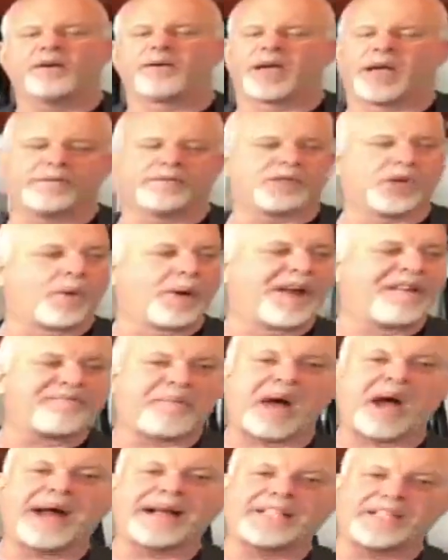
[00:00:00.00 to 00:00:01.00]
Okay, so we have
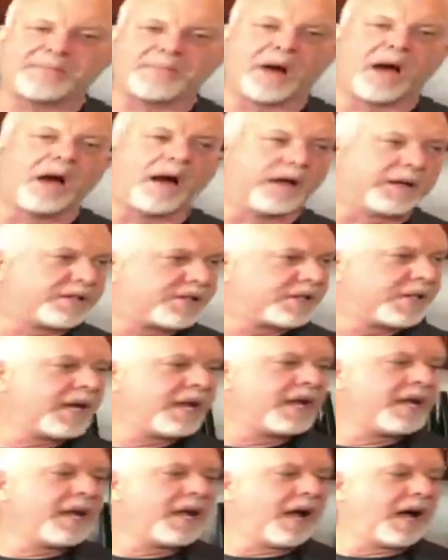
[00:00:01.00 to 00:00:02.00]
pints, mugs.
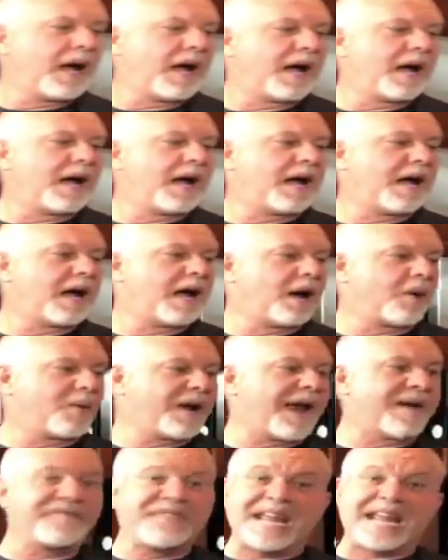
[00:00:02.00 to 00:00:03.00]
We
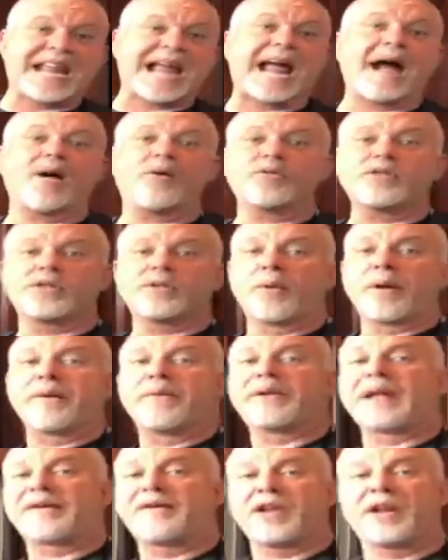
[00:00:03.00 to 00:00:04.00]
have decals that we
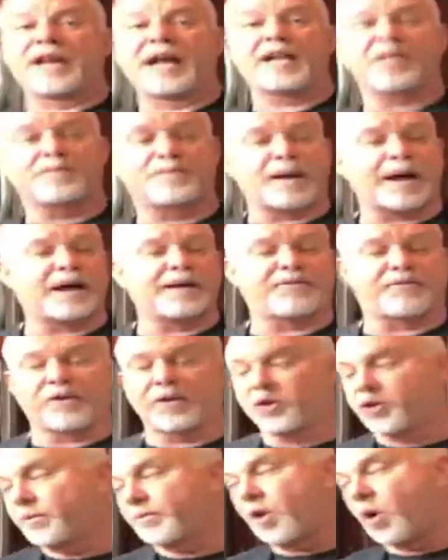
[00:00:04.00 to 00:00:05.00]
would like you guys to buy for the
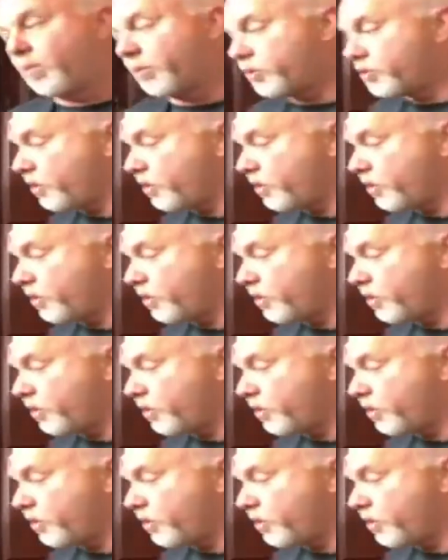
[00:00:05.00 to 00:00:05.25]
Jim Colbert